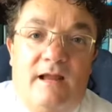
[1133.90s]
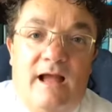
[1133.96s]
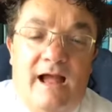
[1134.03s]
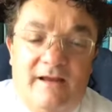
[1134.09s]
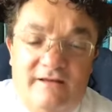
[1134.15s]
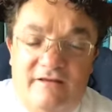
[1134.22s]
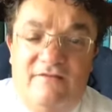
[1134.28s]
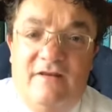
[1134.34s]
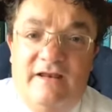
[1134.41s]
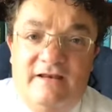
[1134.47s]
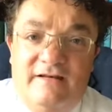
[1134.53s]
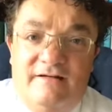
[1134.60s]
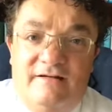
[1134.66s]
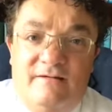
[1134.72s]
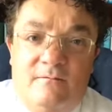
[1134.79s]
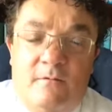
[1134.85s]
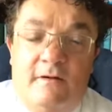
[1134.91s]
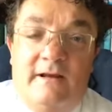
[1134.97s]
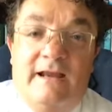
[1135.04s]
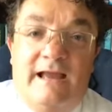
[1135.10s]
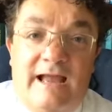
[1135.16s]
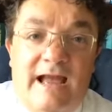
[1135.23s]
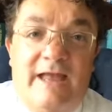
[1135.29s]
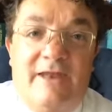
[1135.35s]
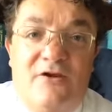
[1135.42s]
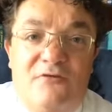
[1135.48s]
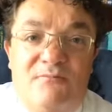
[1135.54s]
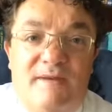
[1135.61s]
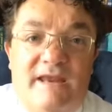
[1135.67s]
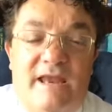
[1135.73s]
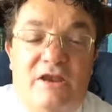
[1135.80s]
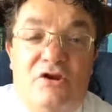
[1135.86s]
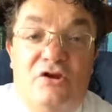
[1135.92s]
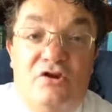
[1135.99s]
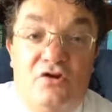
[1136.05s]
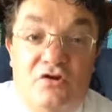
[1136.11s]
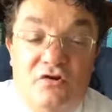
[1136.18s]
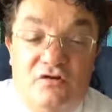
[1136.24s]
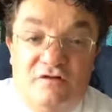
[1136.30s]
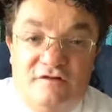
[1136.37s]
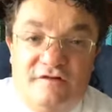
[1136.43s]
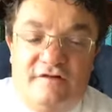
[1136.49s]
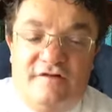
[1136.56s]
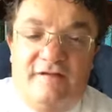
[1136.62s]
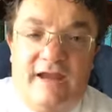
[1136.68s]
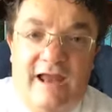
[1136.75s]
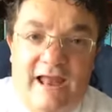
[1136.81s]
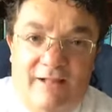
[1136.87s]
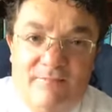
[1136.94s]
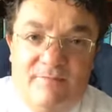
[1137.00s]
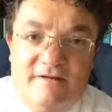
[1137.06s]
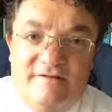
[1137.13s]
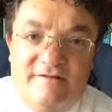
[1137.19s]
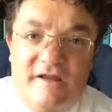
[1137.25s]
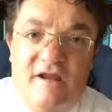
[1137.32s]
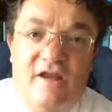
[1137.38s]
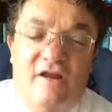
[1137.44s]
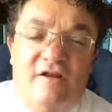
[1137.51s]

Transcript: activated, where it cannot be used to help us